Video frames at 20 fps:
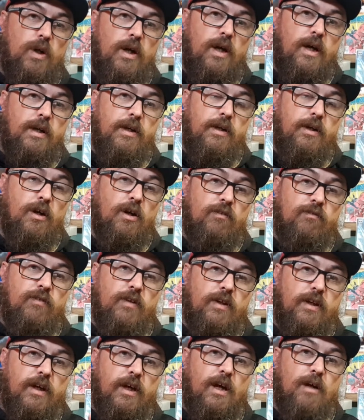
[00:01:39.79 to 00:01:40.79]
and
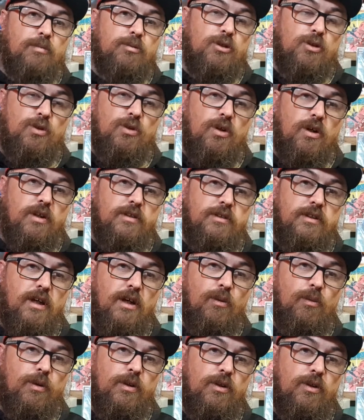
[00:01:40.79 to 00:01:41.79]
hopefully it helps you guys
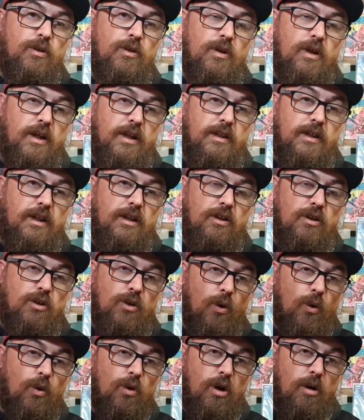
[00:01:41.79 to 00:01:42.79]
out when you're collecting
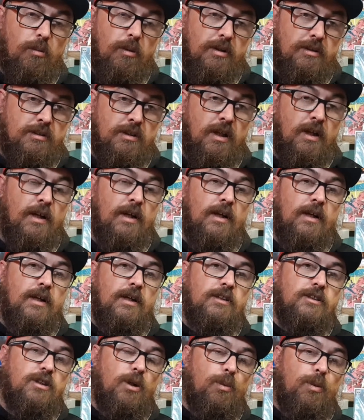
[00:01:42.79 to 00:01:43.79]
your comics.
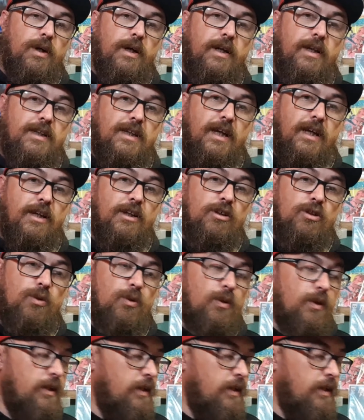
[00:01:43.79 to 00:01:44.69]
So we're going to get into it